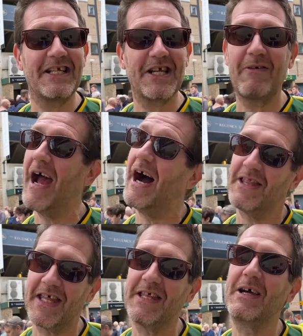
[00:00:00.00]
So I
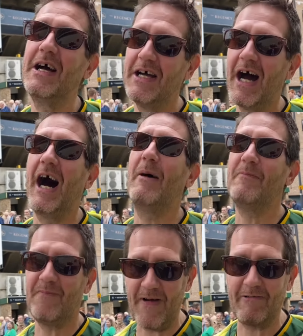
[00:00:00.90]
think
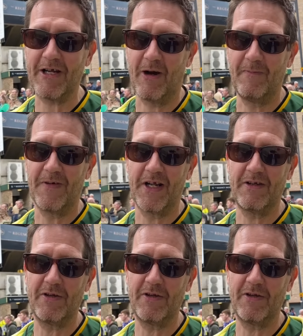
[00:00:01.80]
I'm very confident.